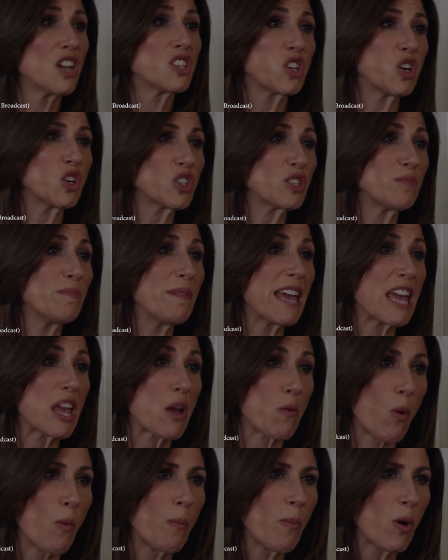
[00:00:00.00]
Touch me
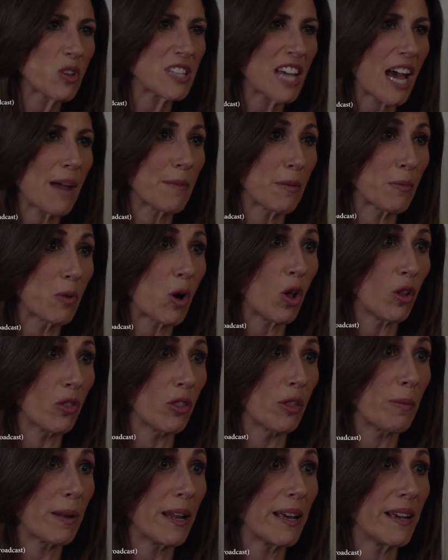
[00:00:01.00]
one more time and I'm calling
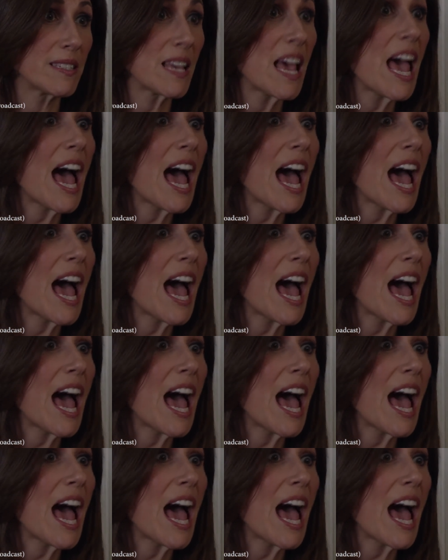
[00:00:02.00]
the police.